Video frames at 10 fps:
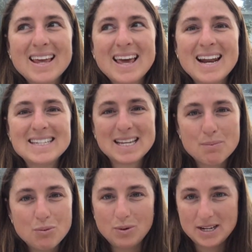Can I
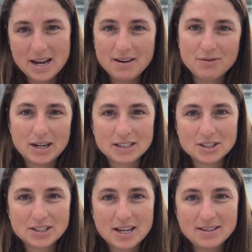skip one day of
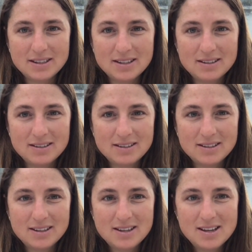exercising?
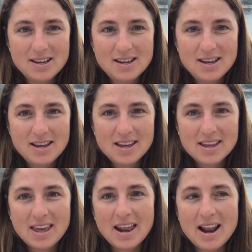
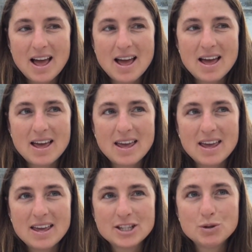Can
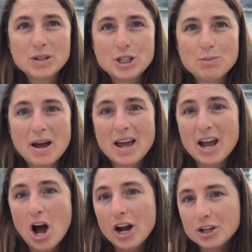I switch my
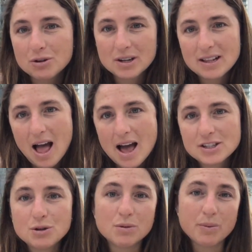hot yoga
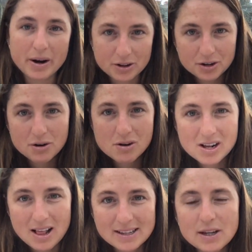class to a regular yoga
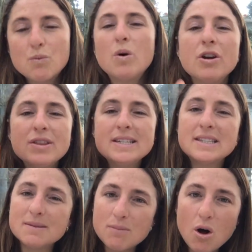class? Like, what are these
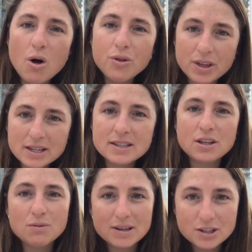small things
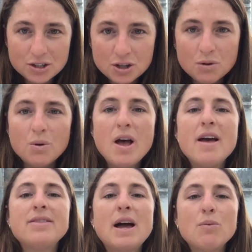that you can do
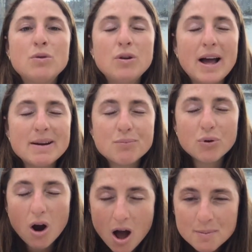that will, I
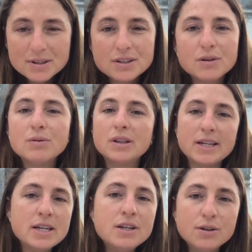promise you,
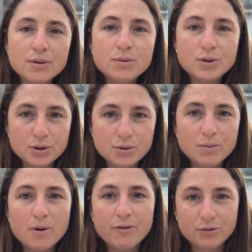lead you
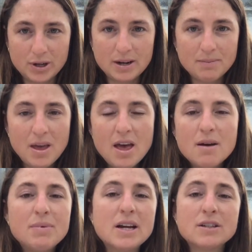to freedom?
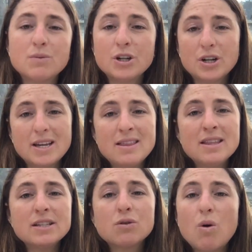Because when you're in
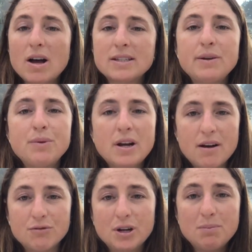this
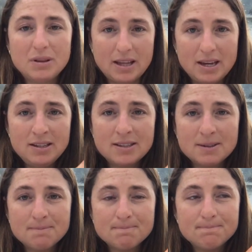quasi-recovery
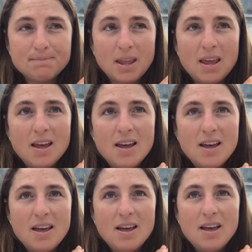place,
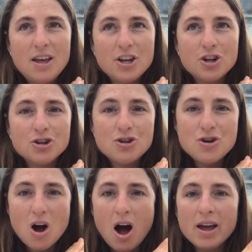you're
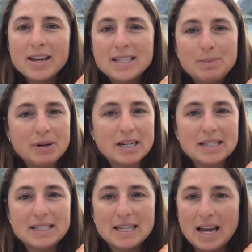not
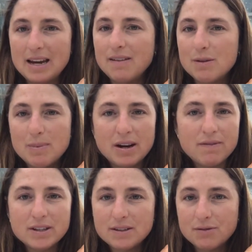experiencing any of the
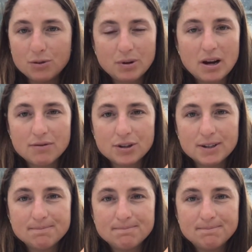benefits of full
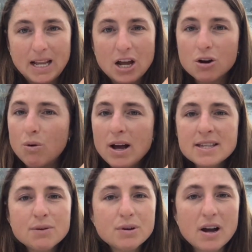recovery.
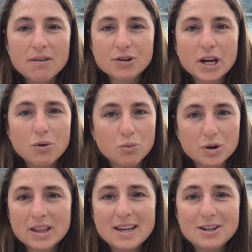Quasi-recovery
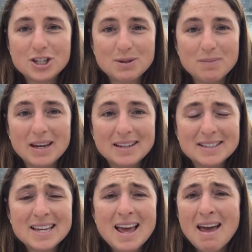really just
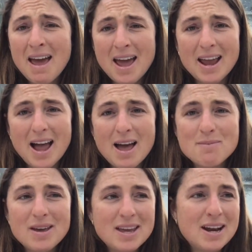means, hey,
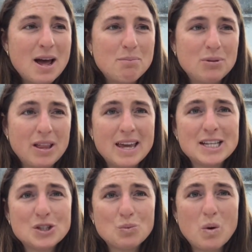I'm in a
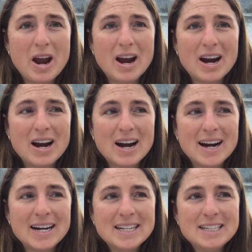place
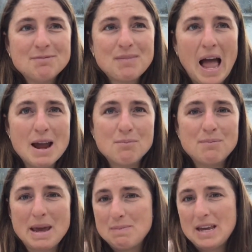where I
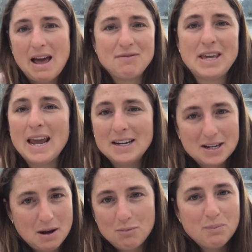maybe have gained
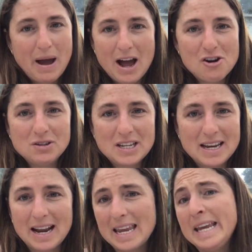a couple pounds
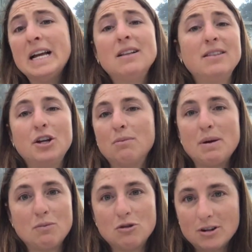and I eat a little
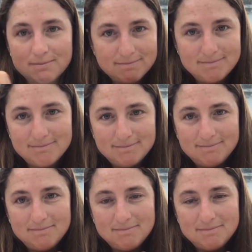bit more.
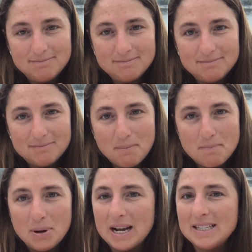
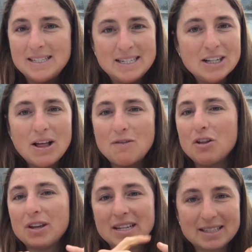But I still have
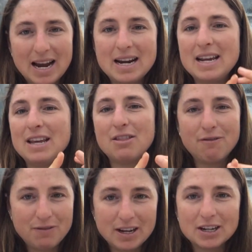all the anxiety, the
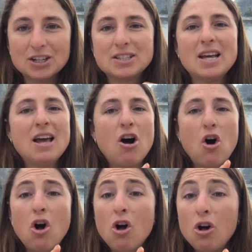fears,
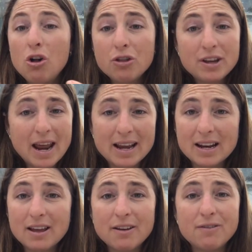all the
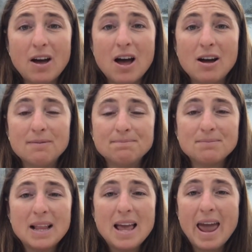negative
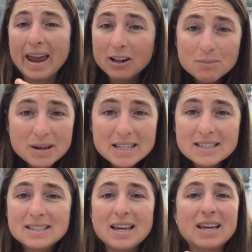
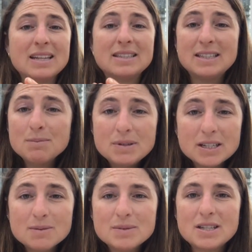ailments and
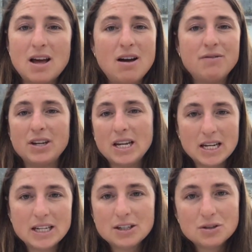symptoms of an
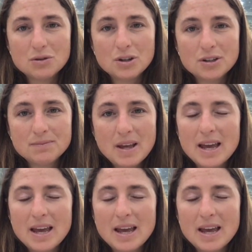eating disorder.